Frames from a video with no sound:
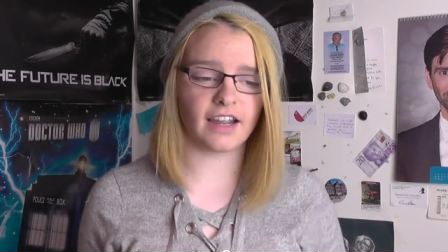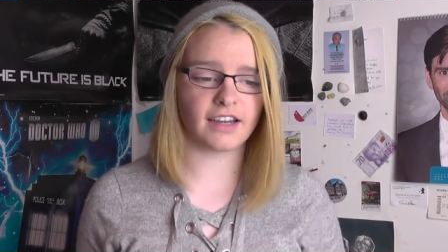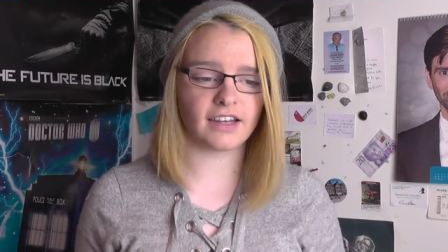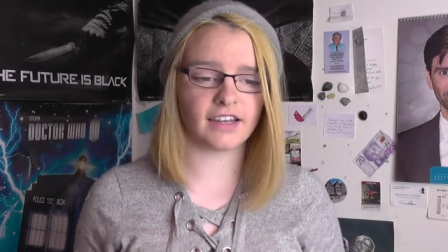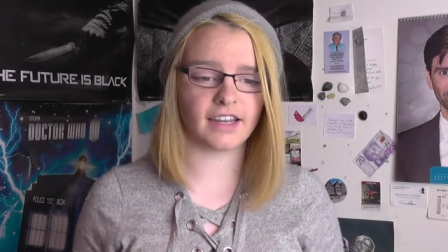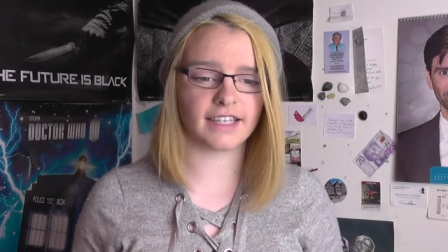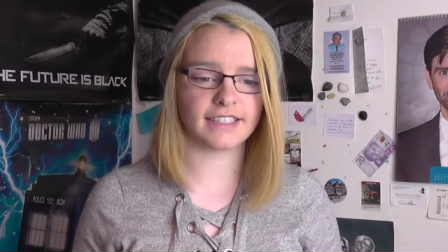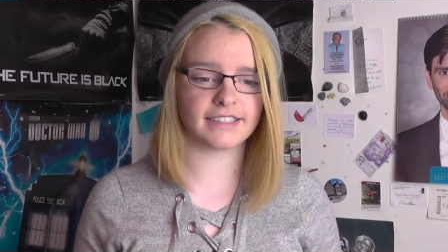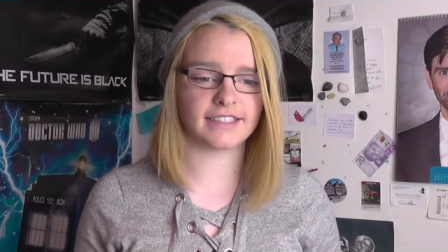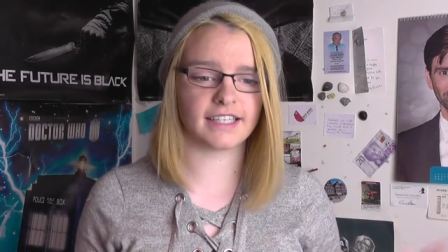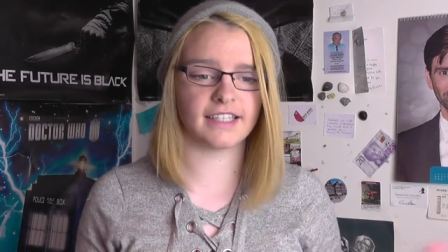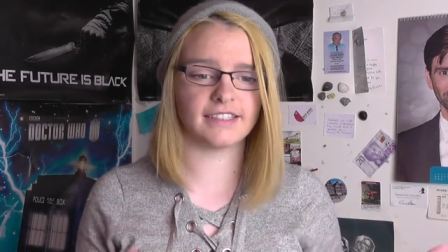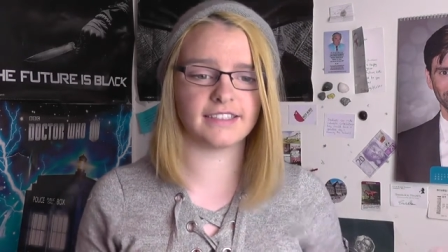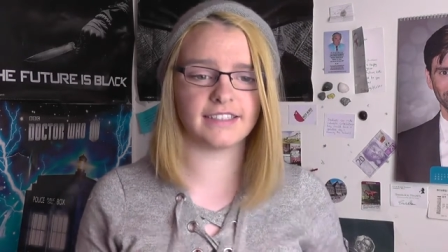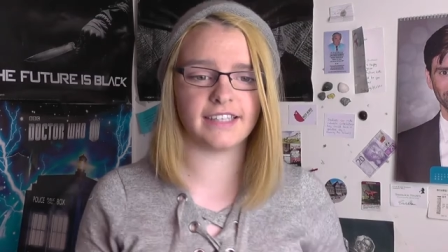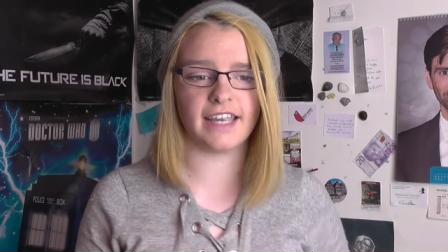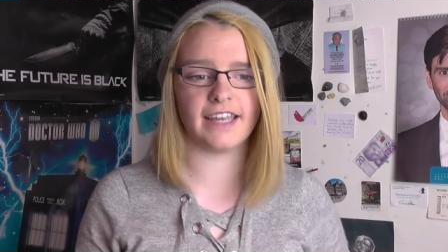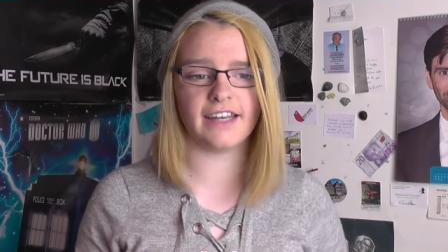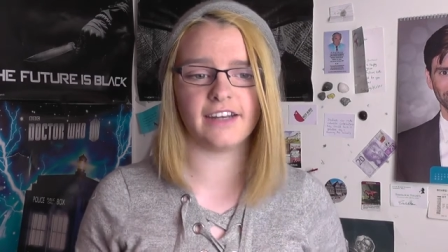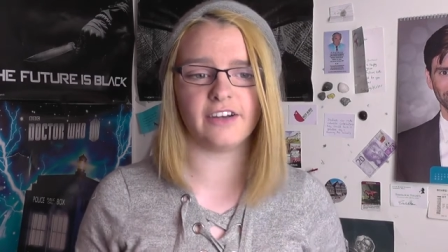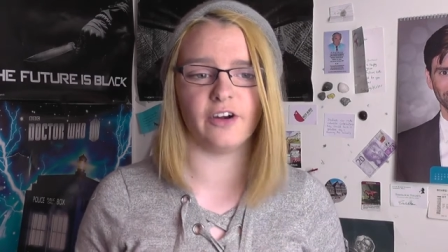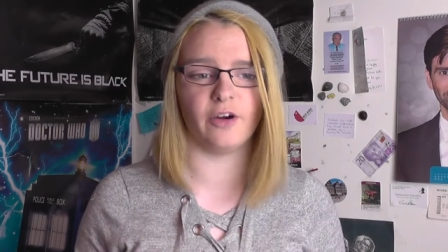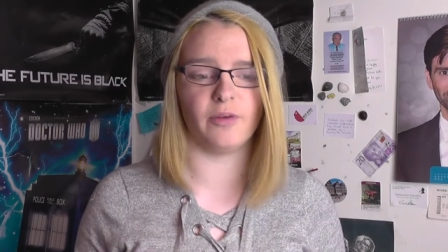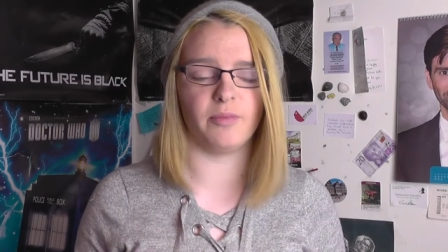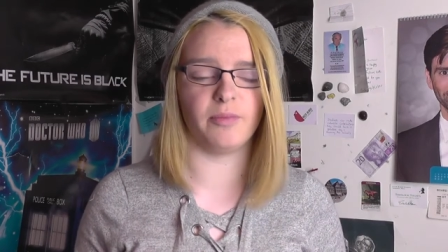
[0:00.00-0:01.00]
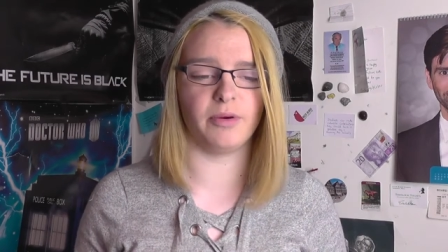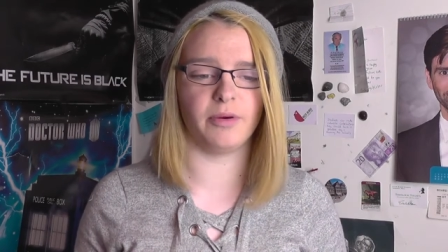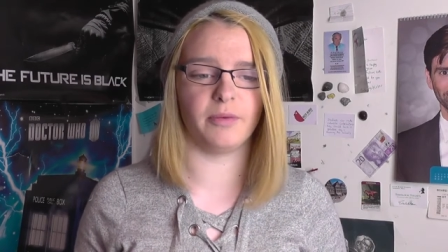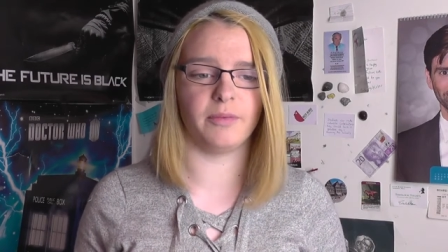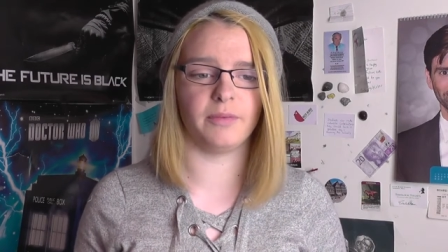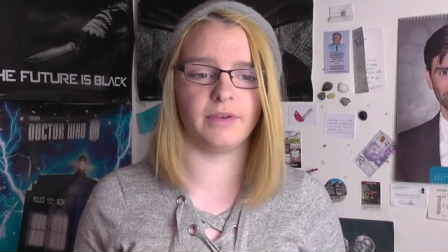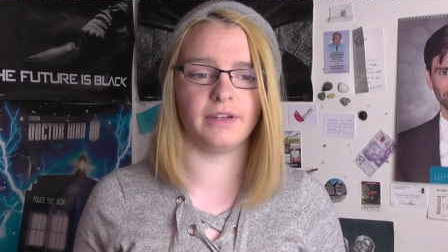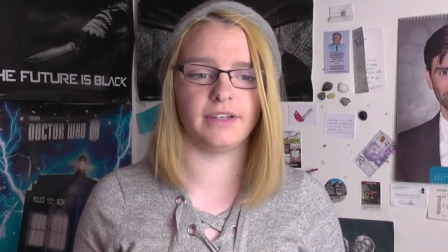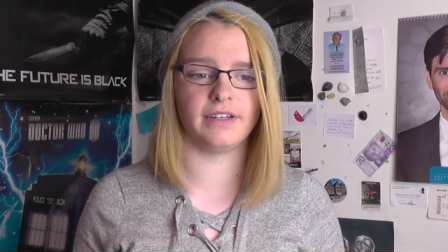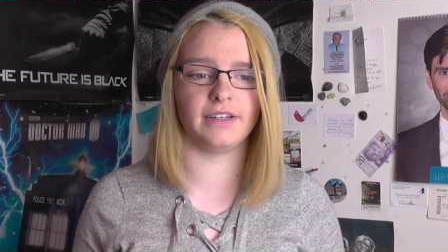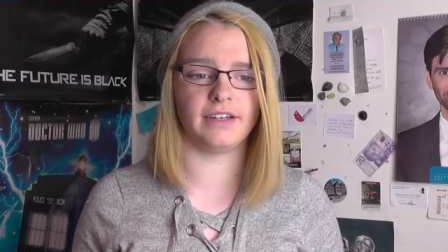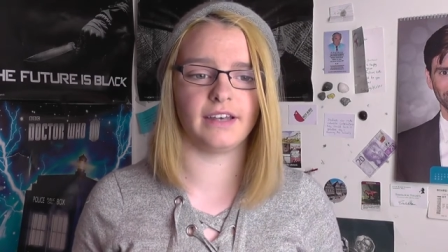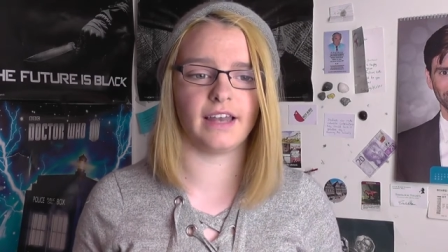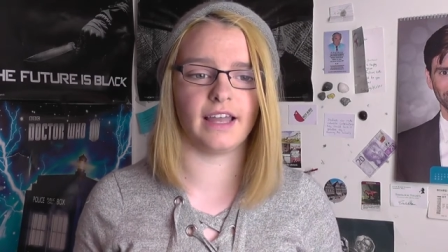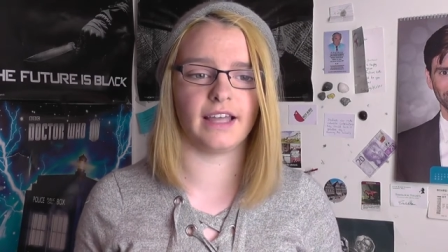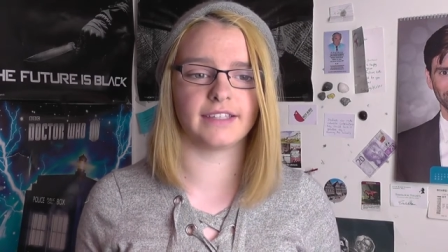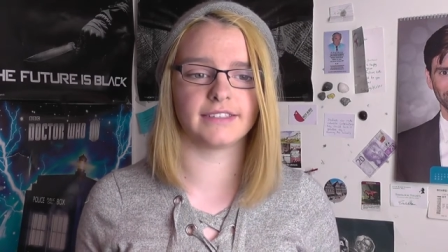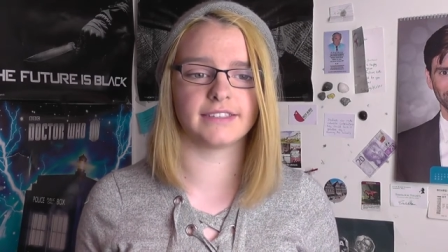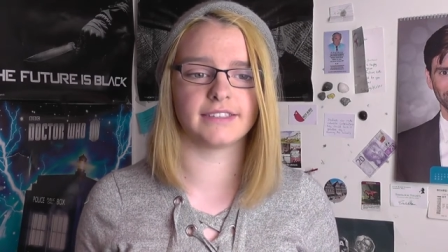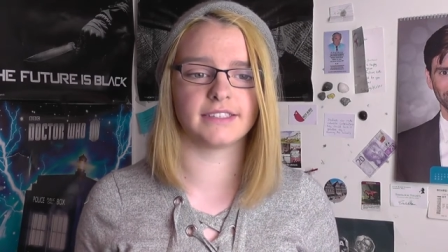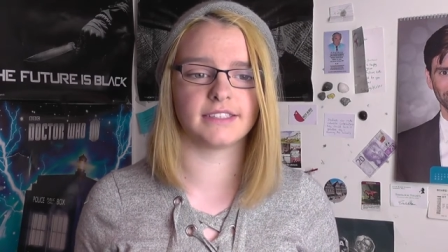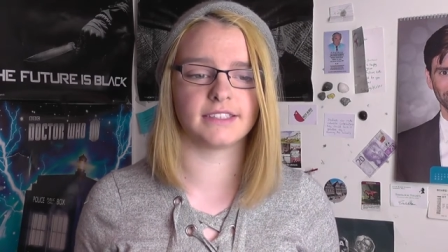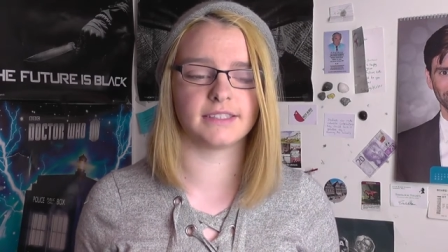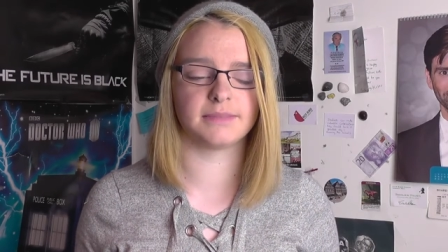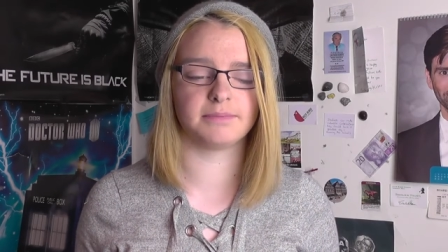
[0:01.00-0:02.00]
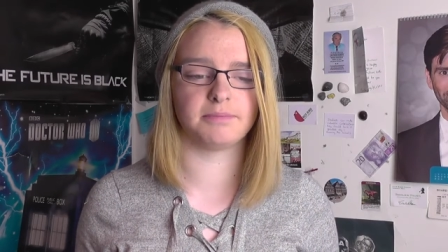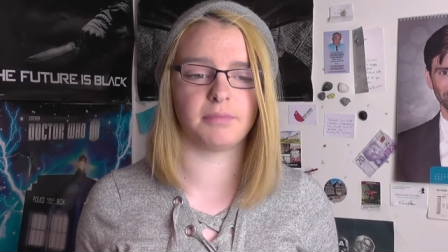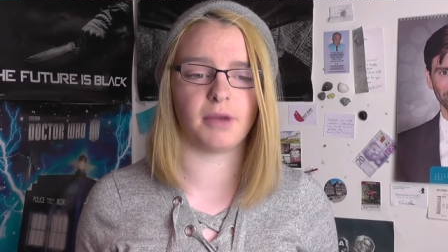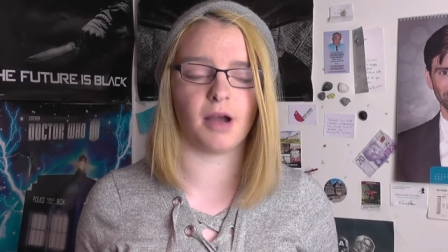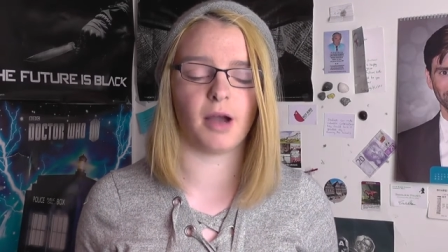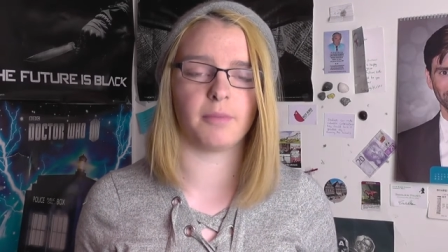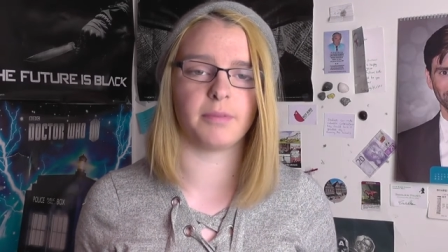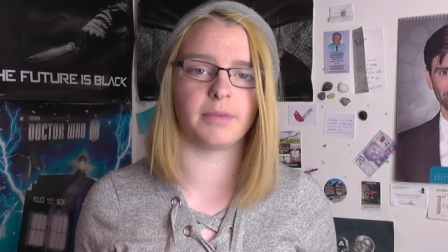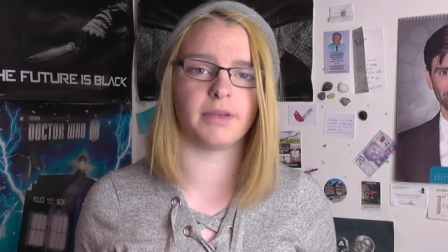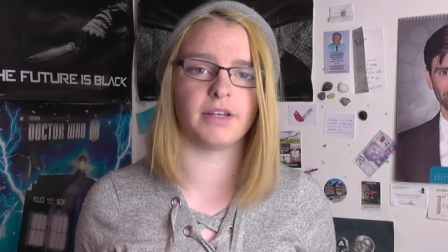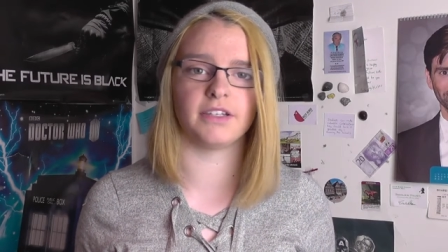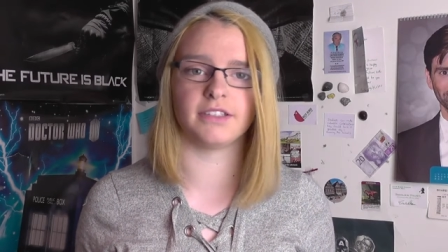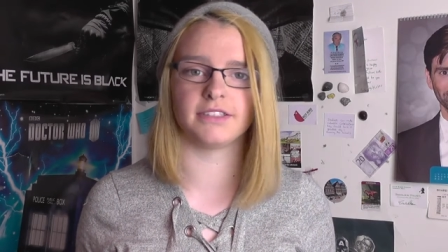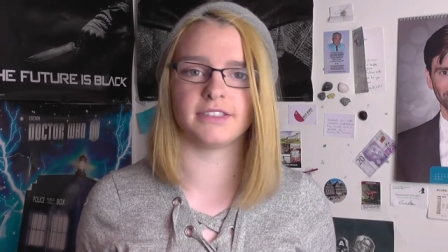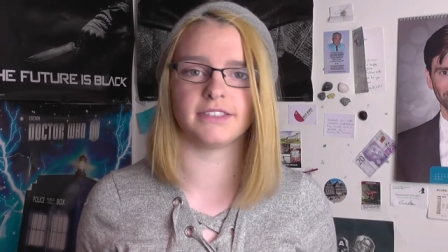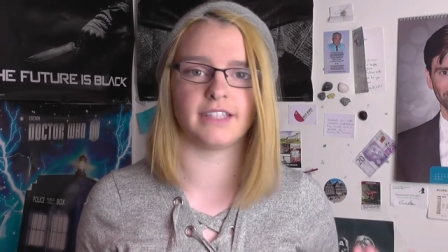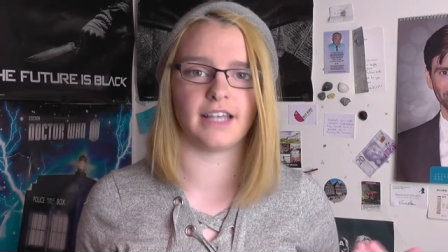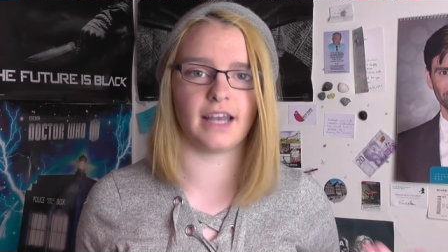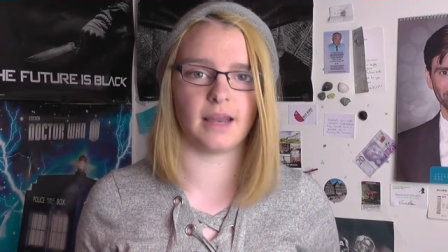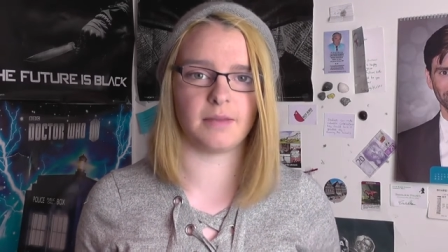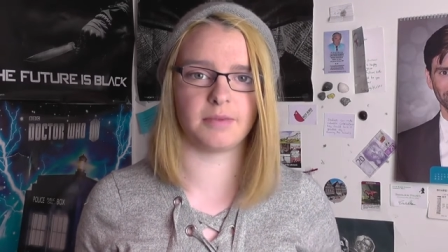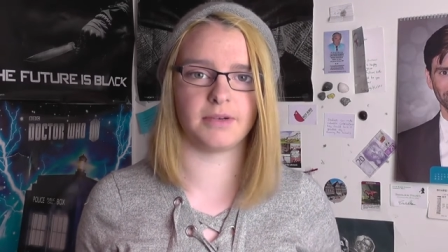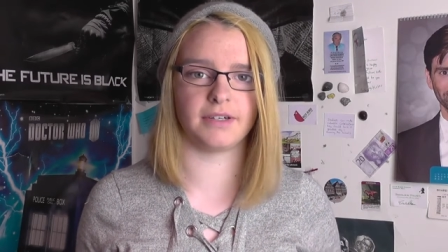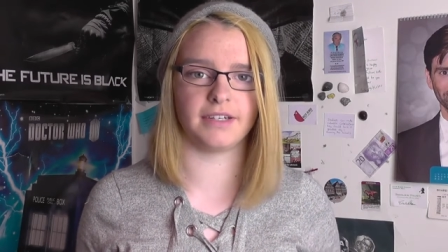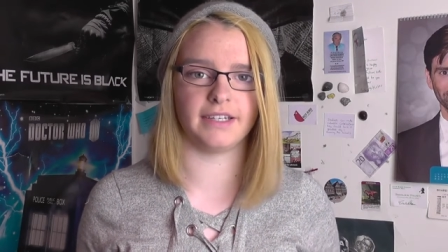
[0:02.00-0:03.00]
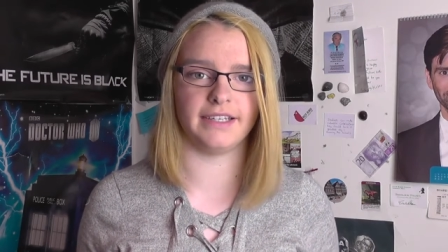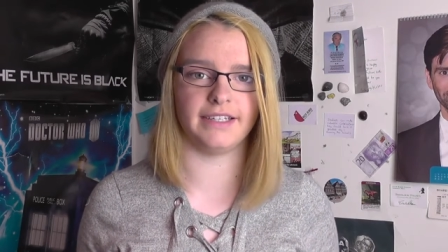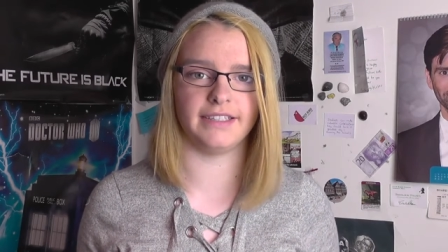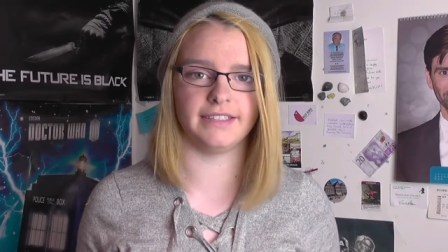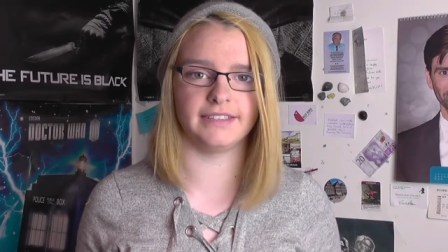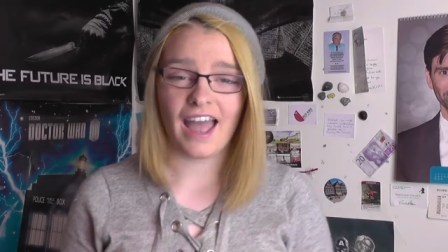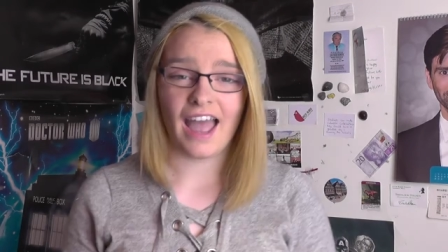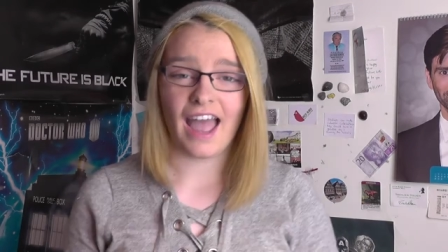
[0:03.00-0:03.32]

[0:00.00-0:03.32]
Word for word: of like San Diego but with less popular celebrities.